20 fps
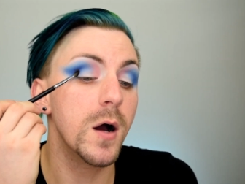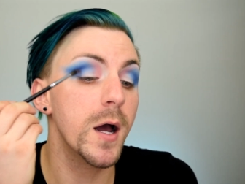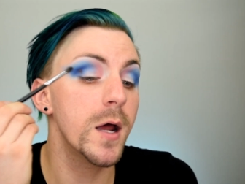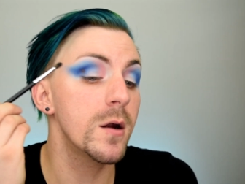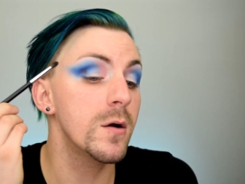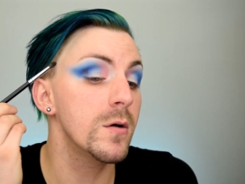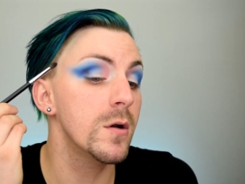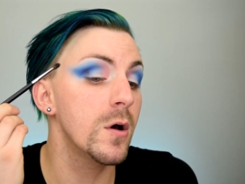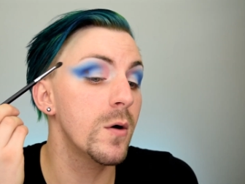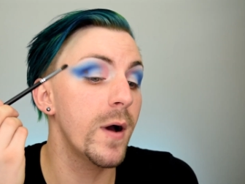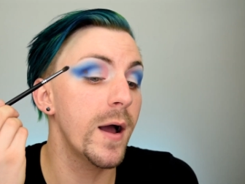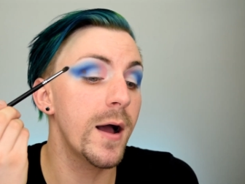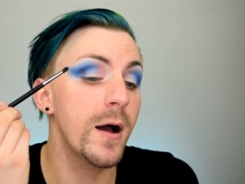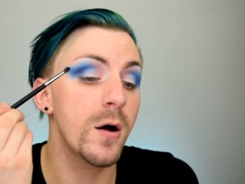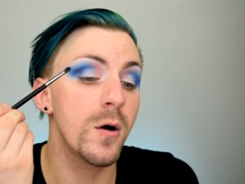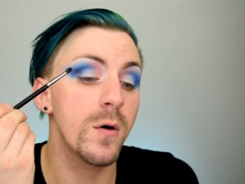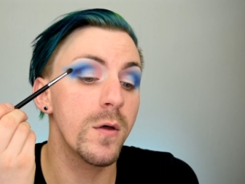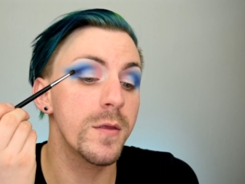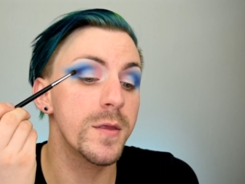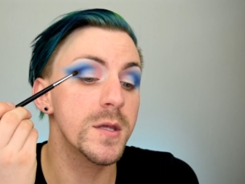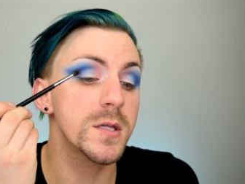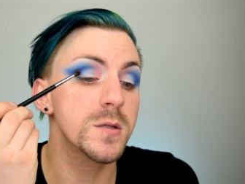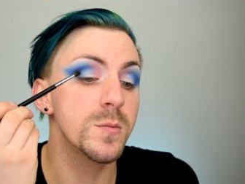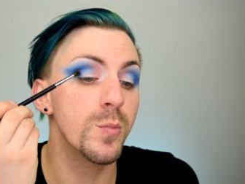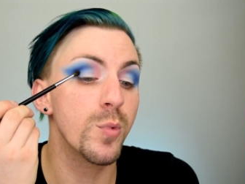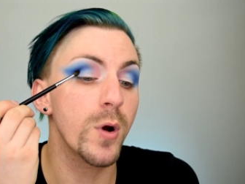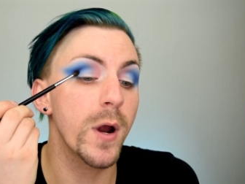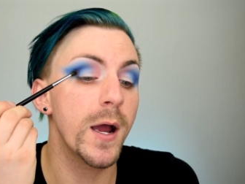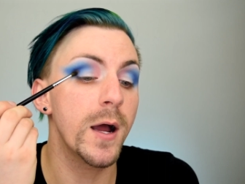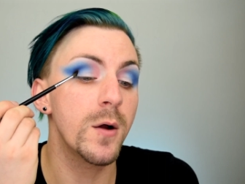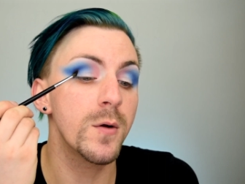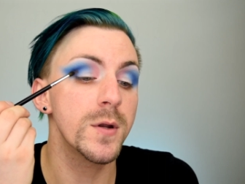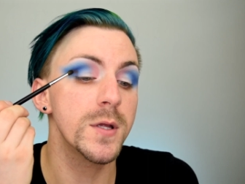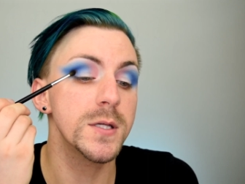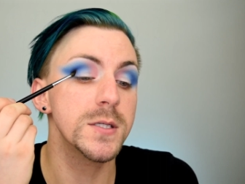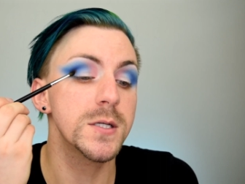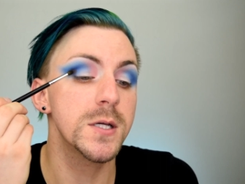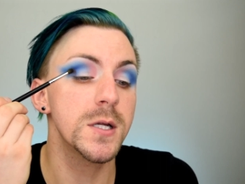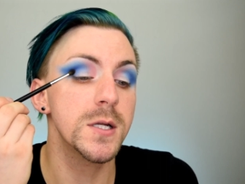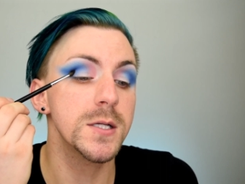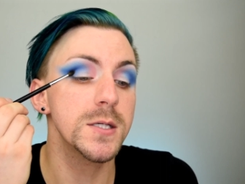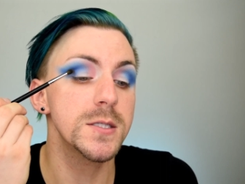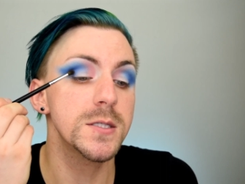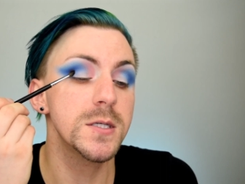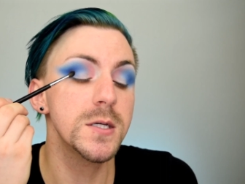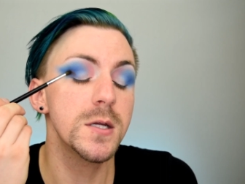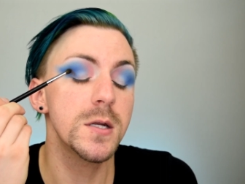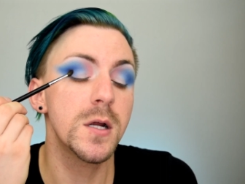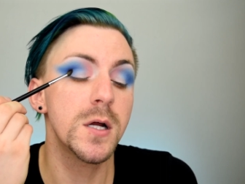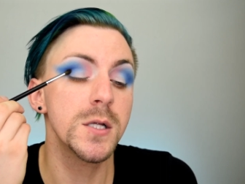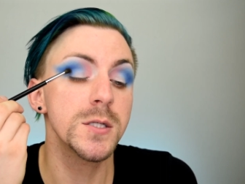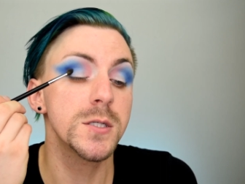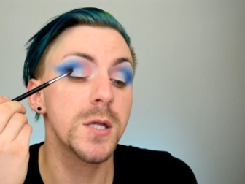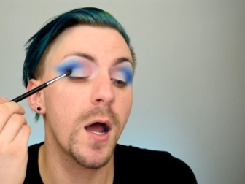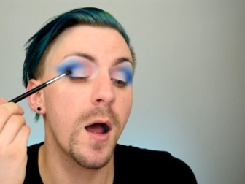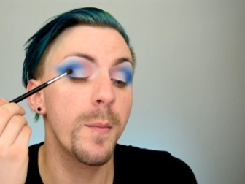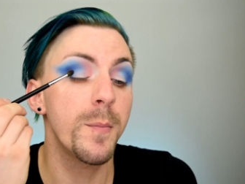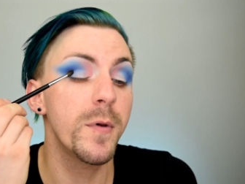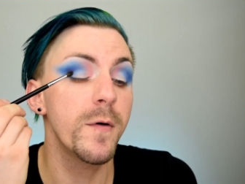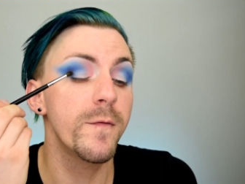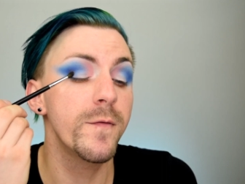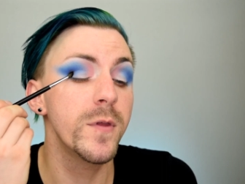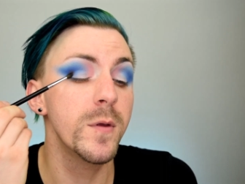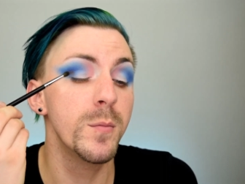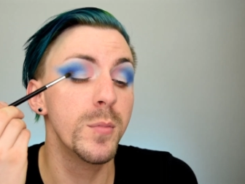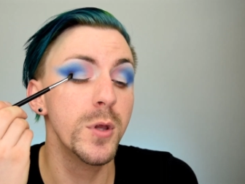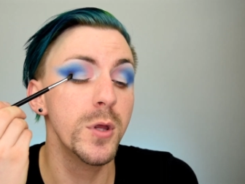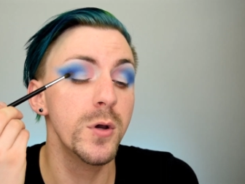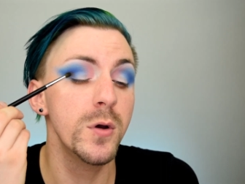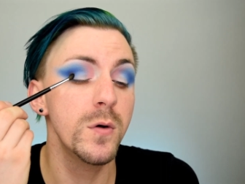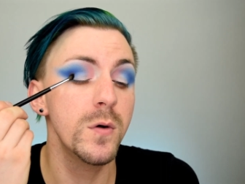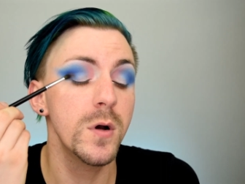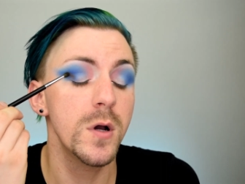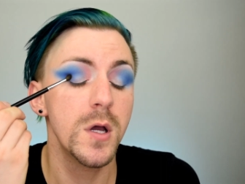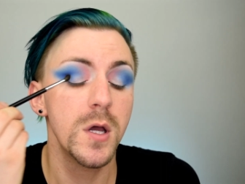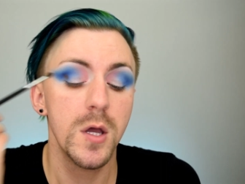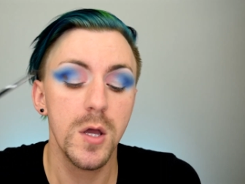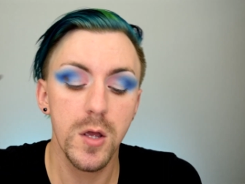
I don't know how this brown is going to sit on top of the blue.